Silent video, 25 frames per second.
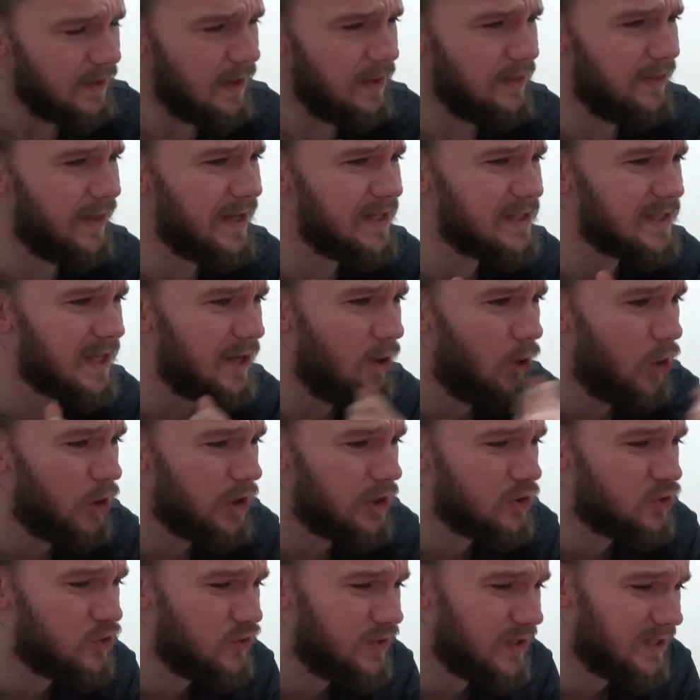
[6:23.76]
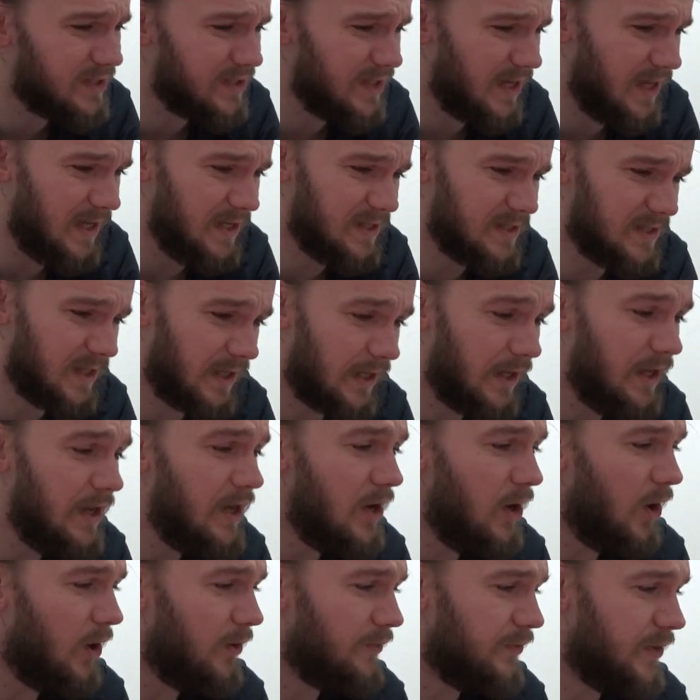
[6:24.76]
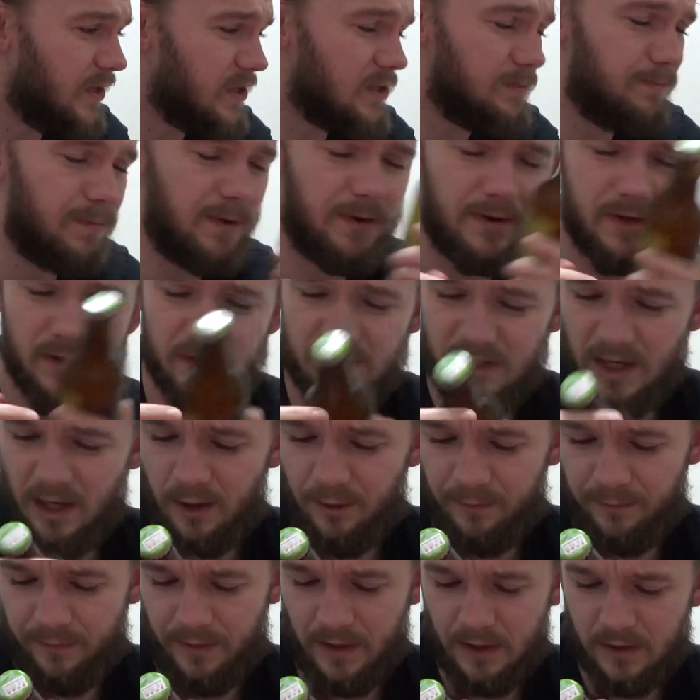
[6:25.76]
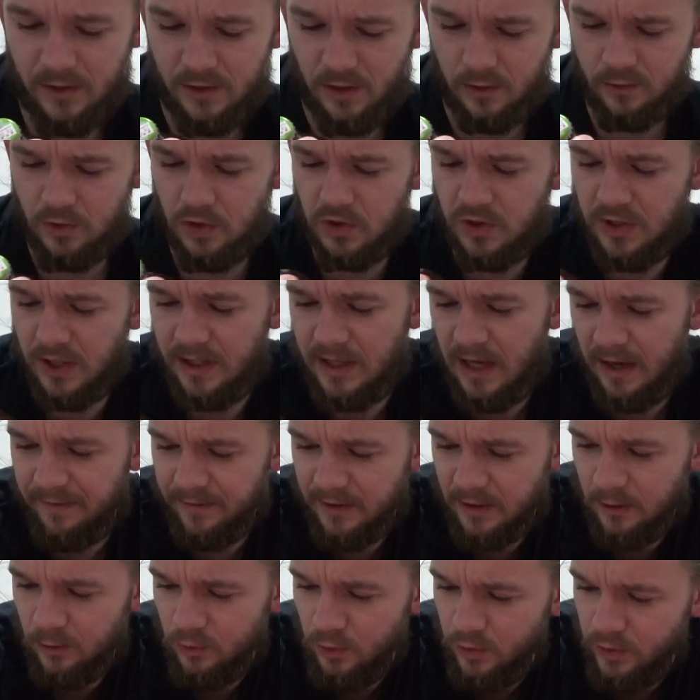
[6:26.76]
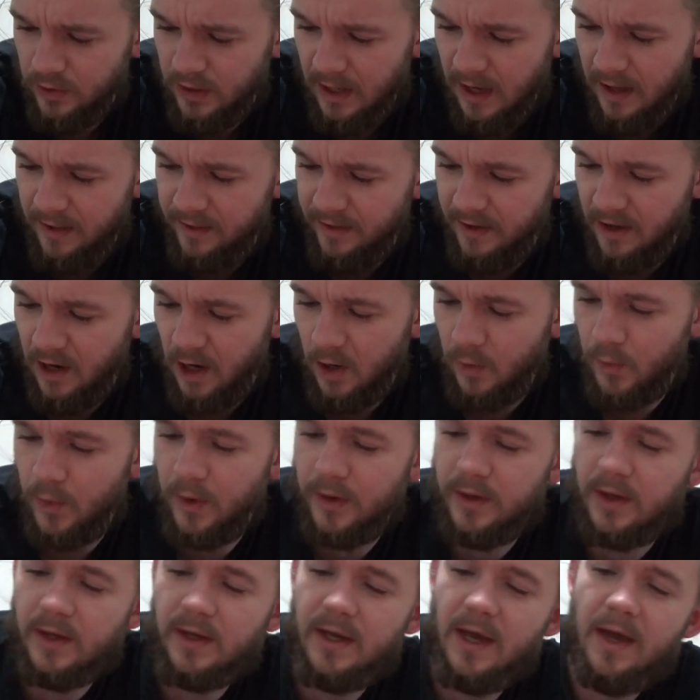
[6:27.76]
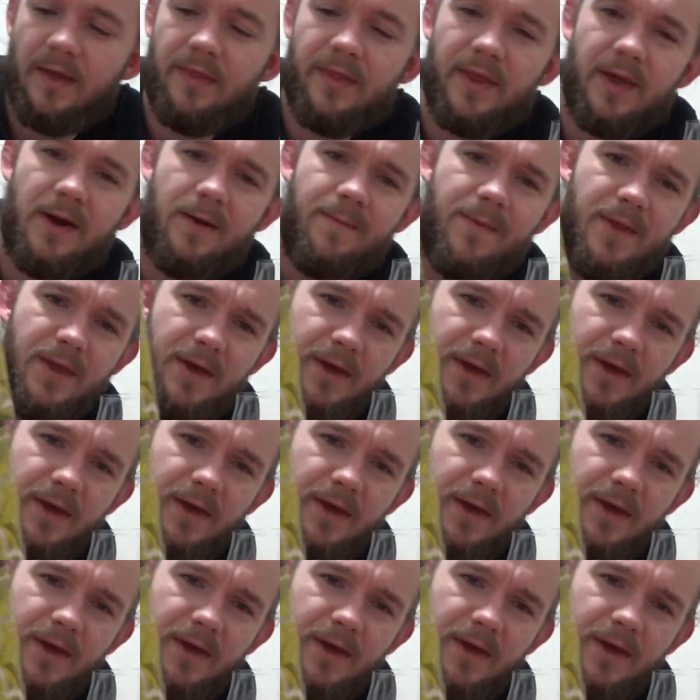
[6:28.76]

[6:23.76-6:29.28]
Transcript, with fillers: Let's get on to the tasting of this beer itself then. So i will just like you have a little look at the artwork again there.